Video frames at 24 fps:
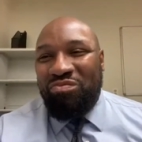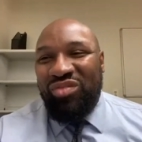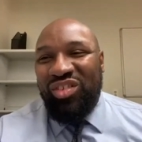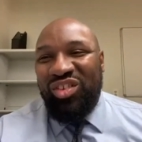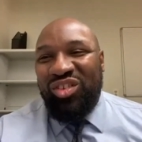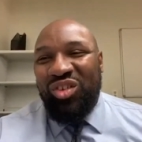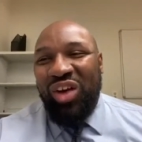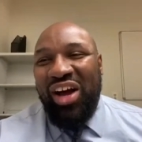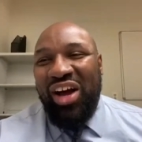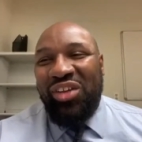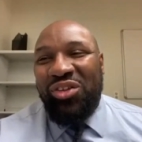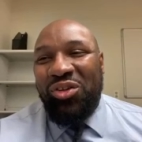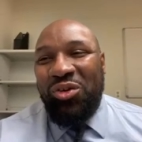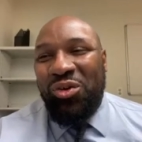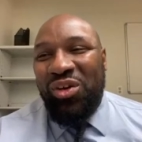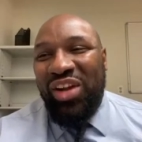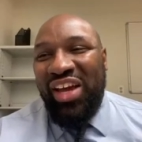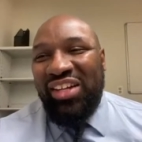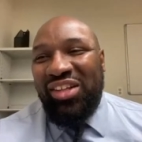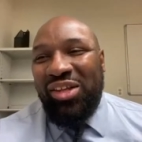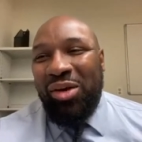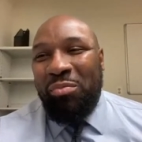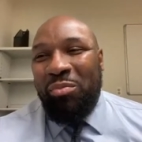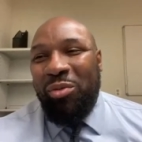So I do
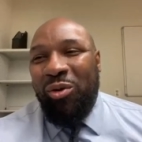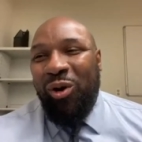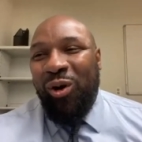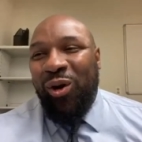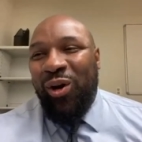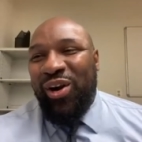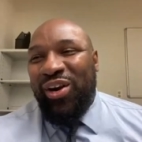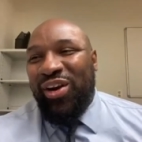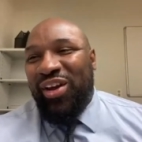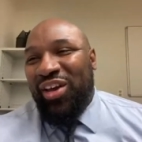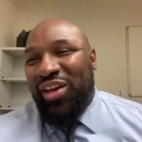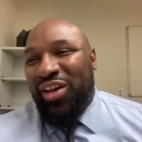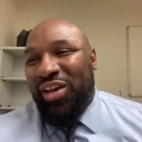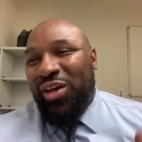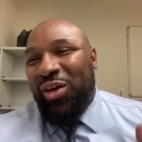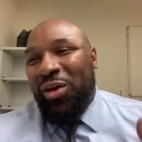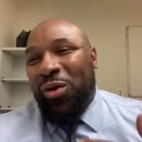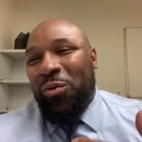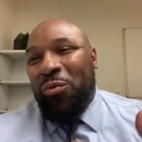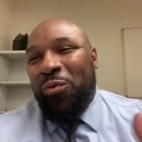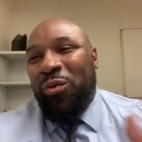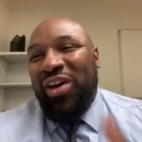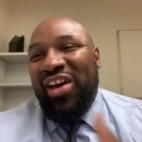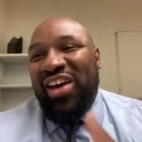like the part
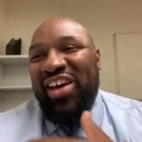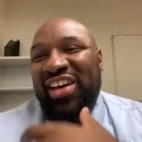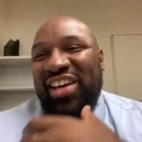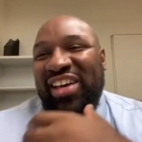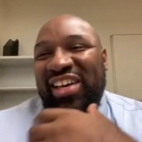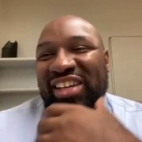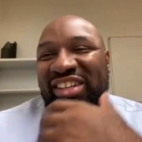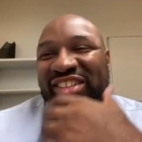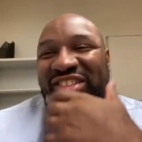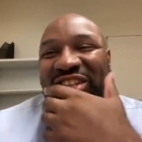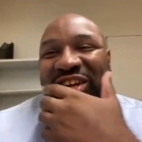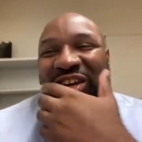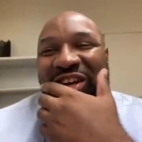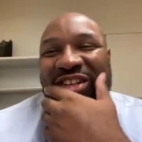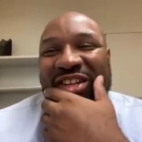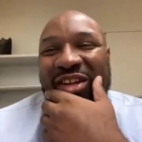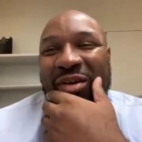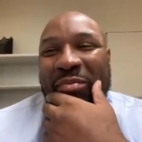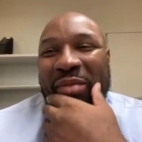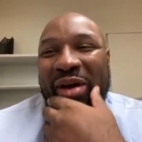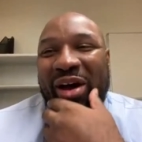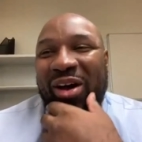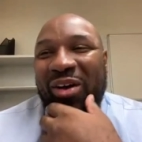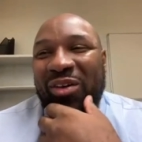where he talked
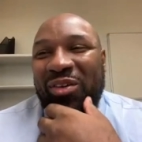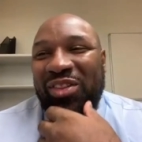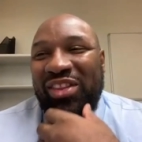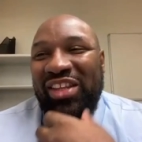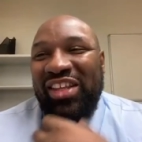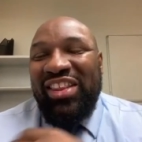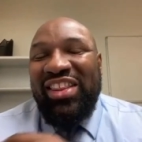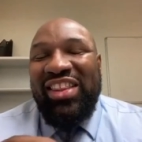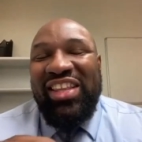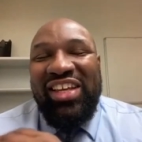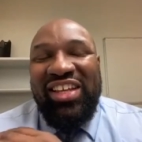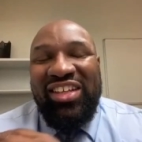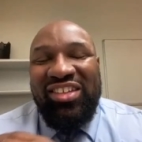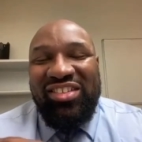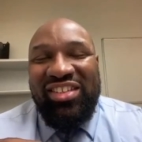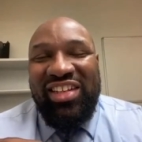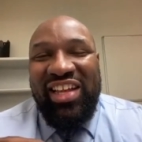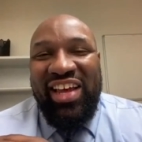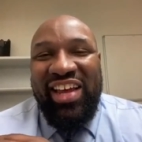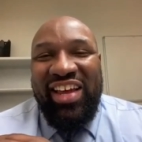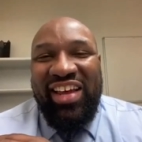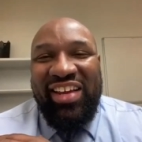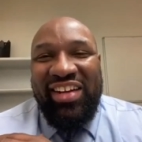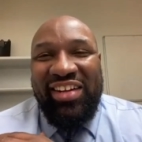about the things
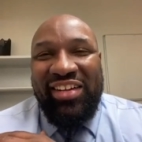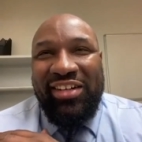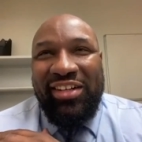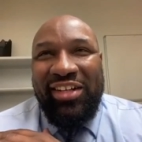that